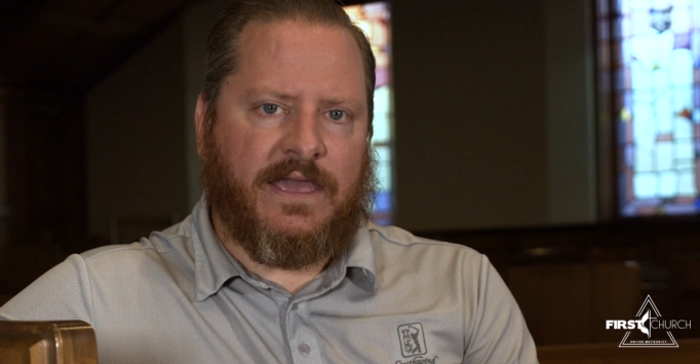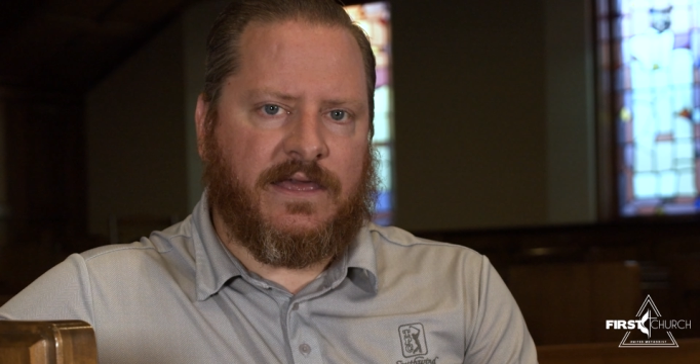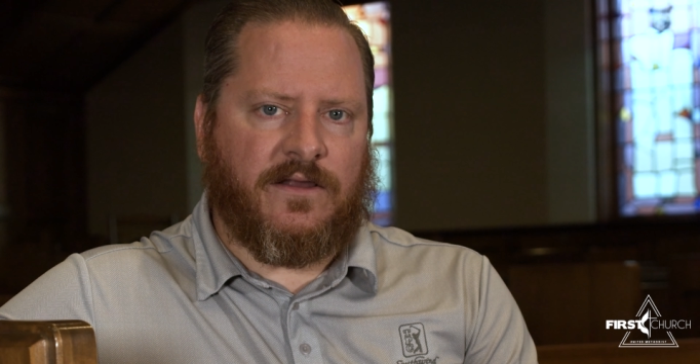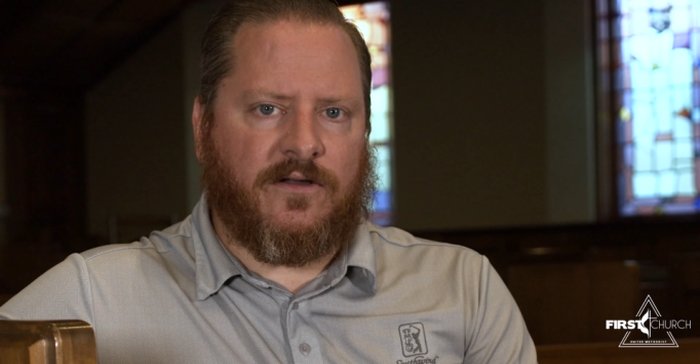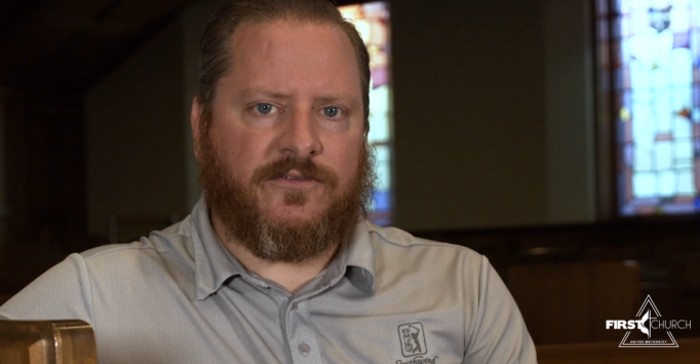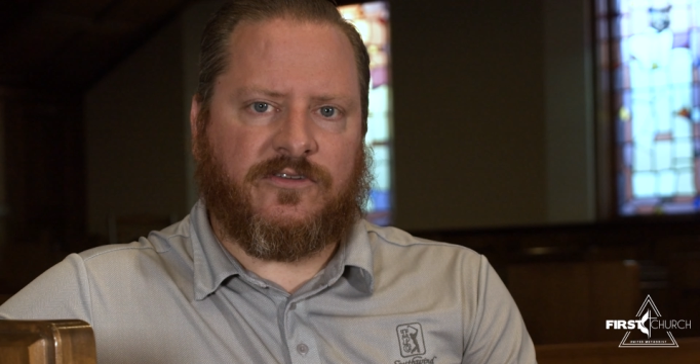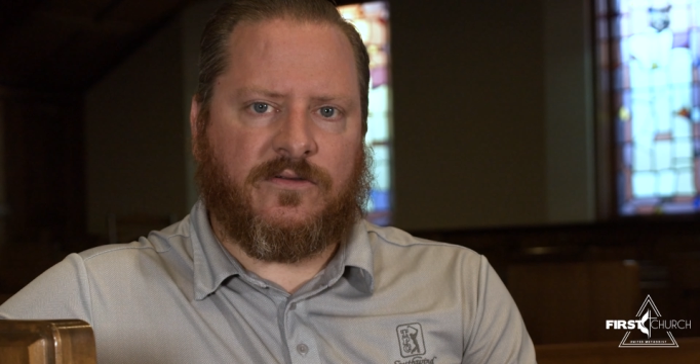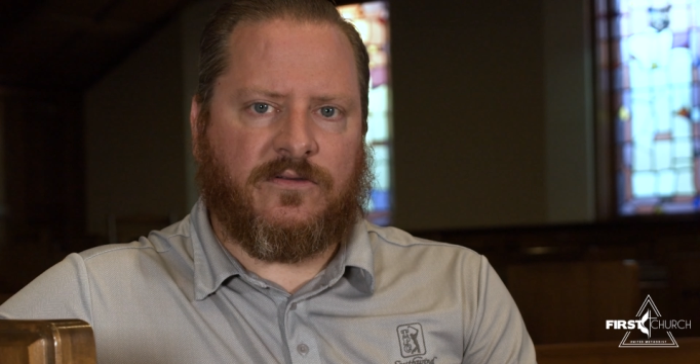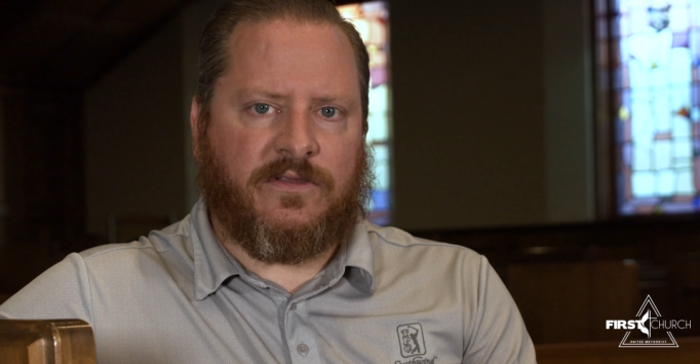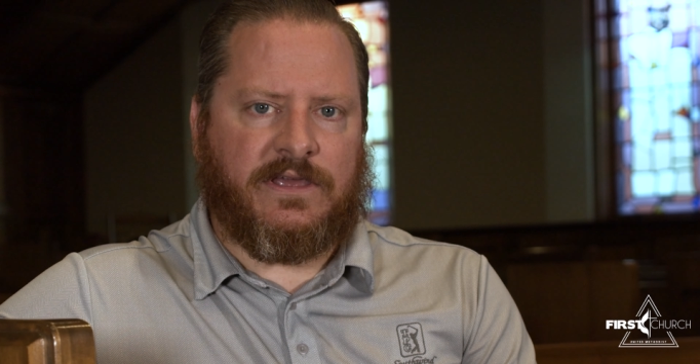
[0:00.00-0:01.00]
and
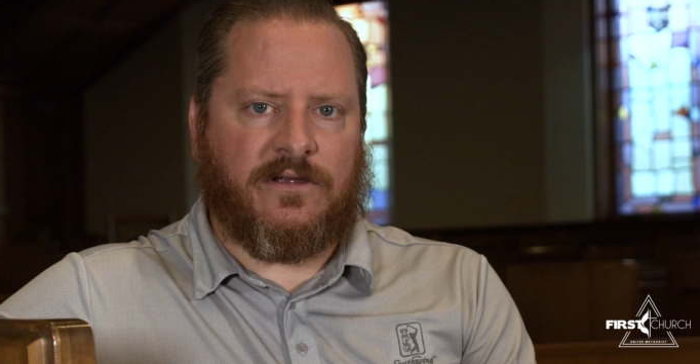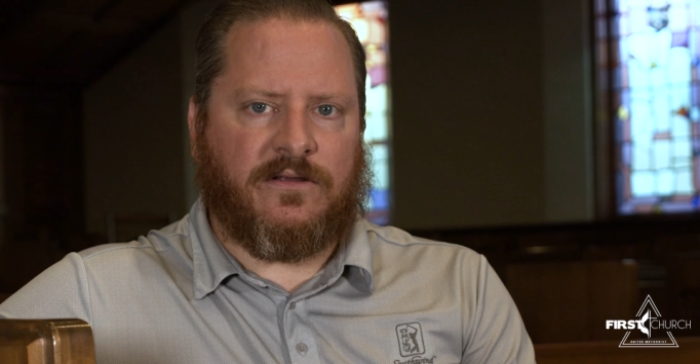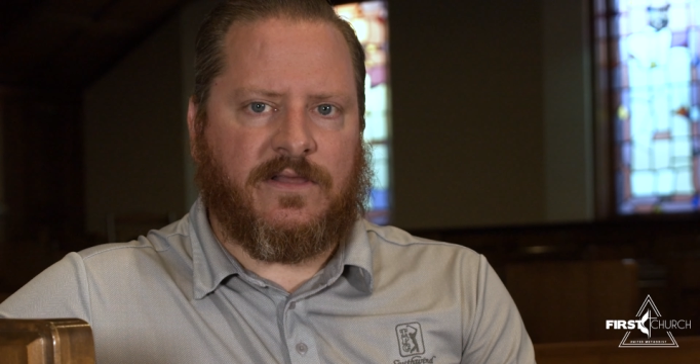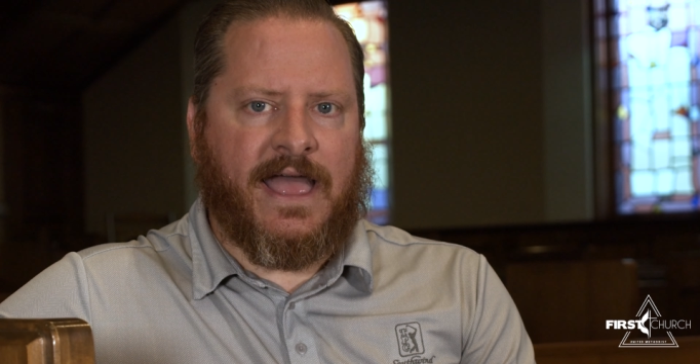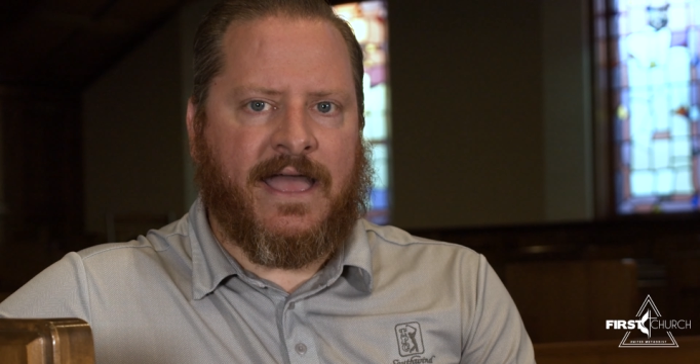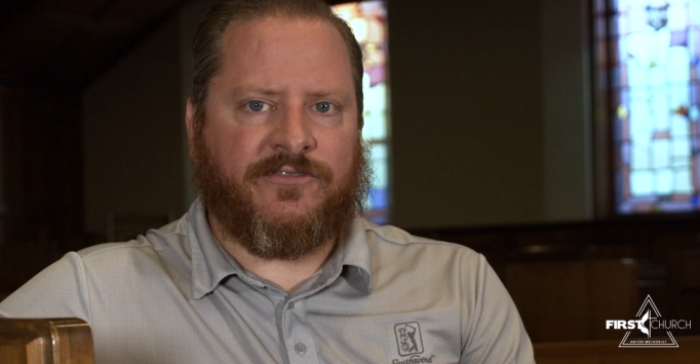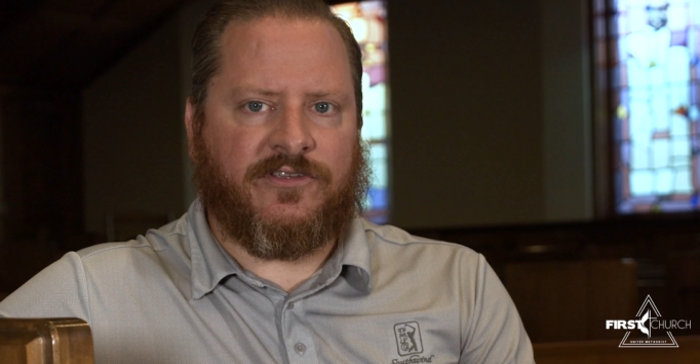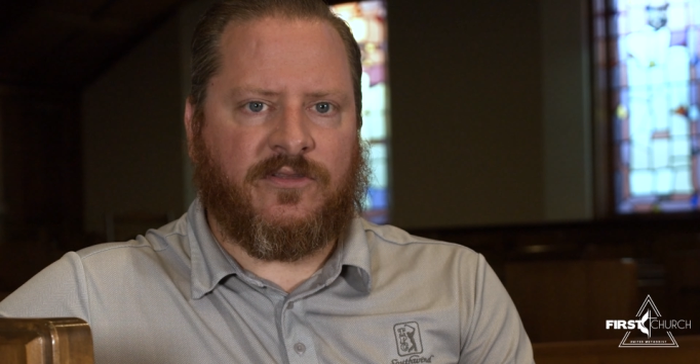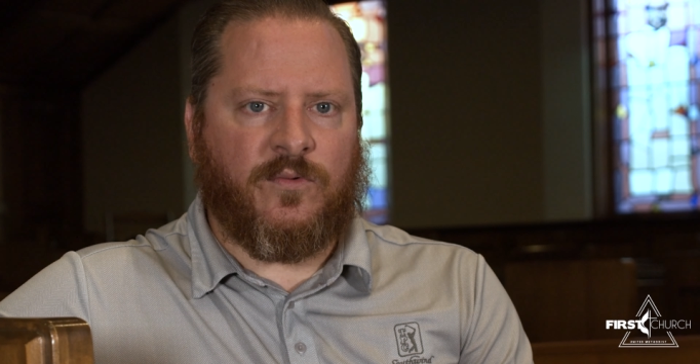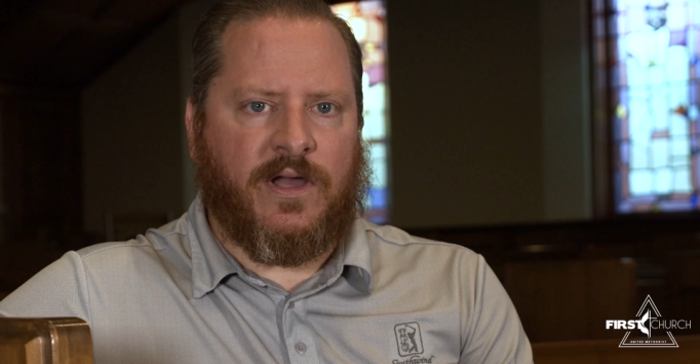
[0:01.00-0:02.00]
also to lead our
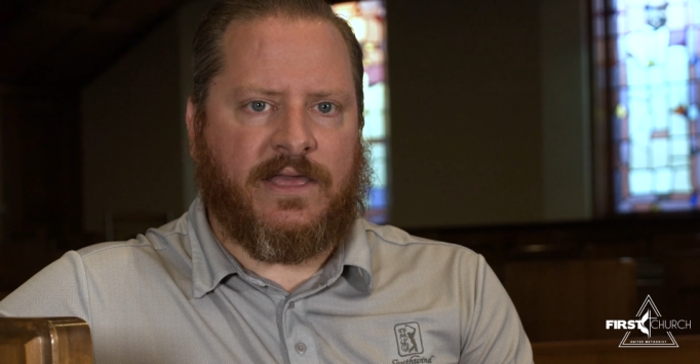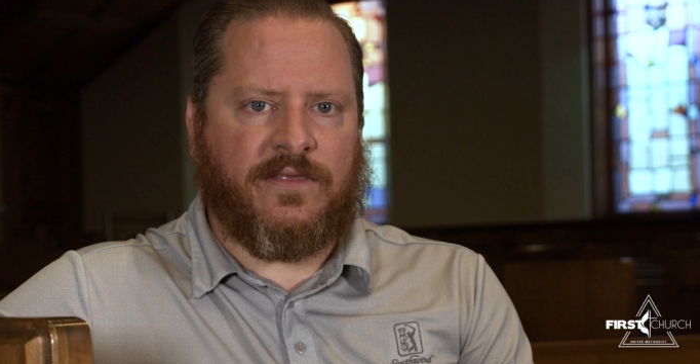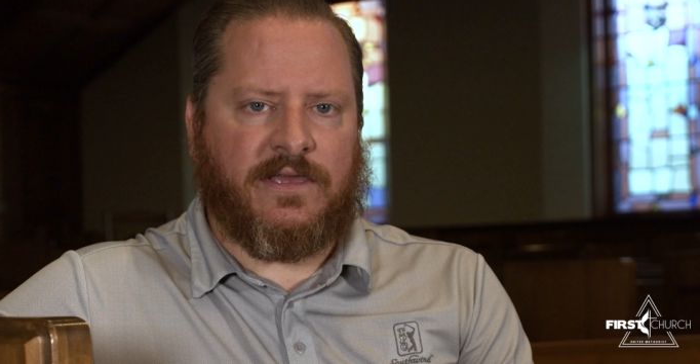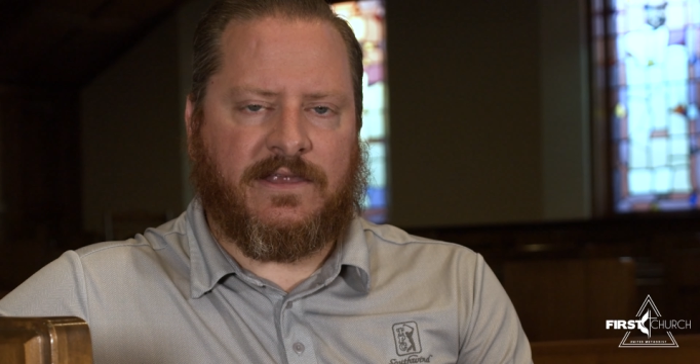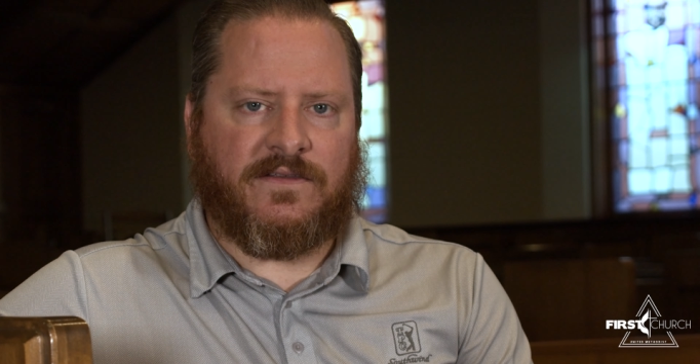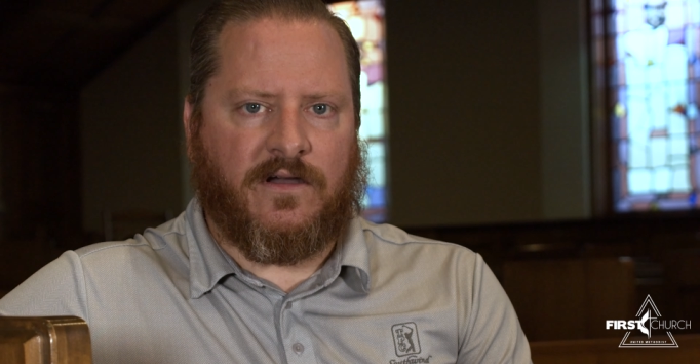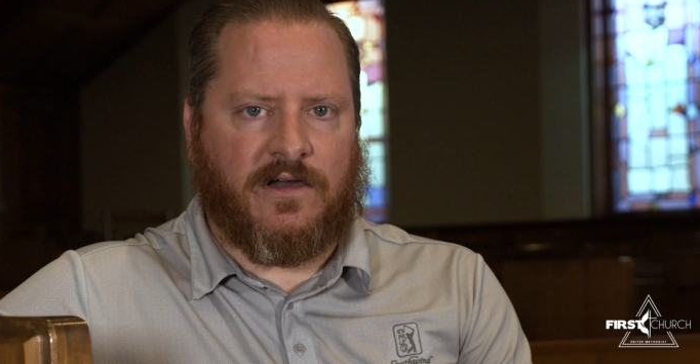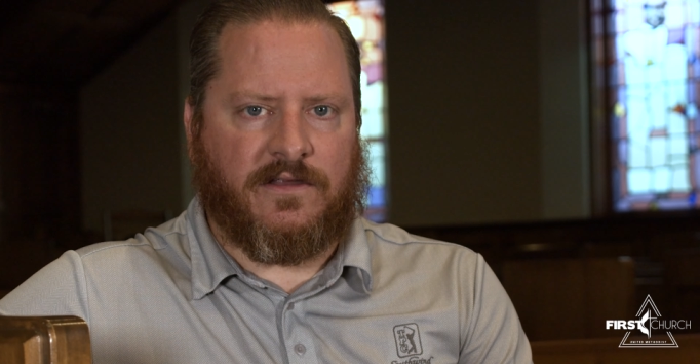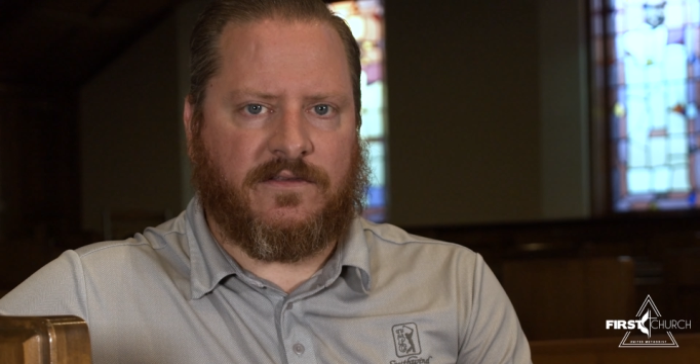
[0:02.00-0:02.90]
lives in the way that He taught